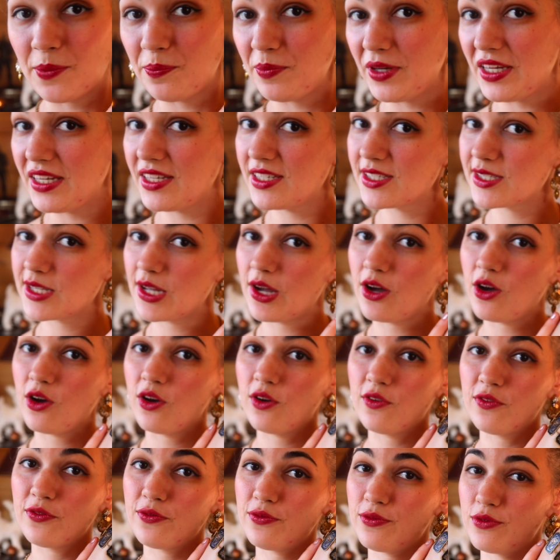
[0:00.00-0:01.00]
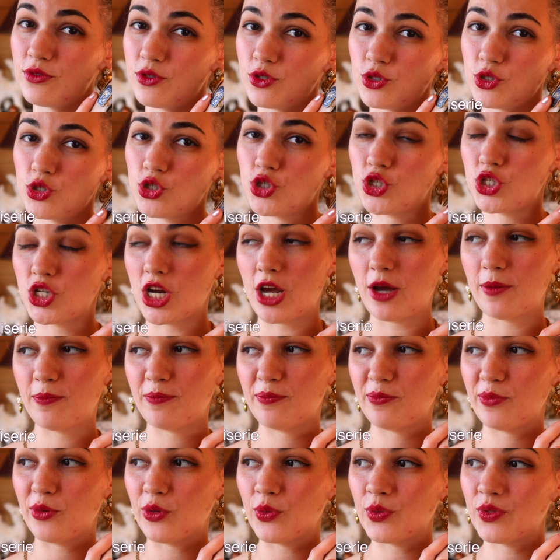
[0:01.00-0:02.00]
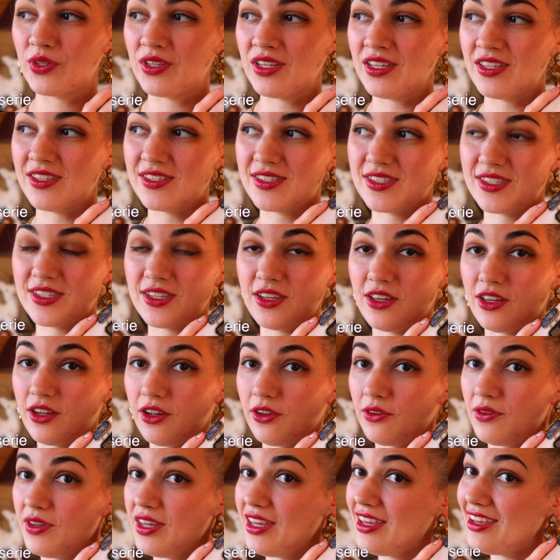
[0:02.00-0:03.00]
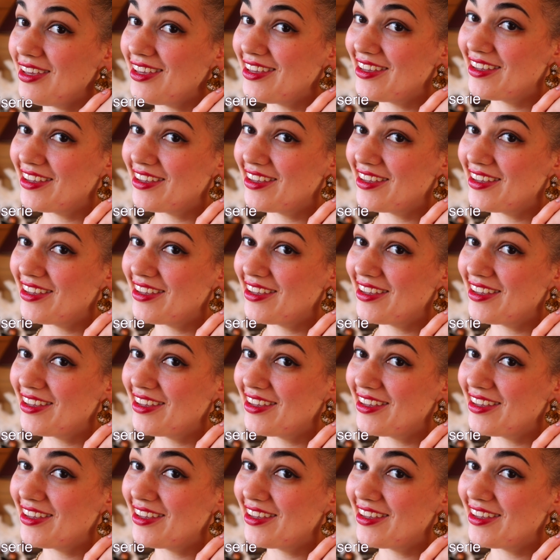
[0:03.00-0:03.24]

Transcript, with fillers: a piece of japoniserie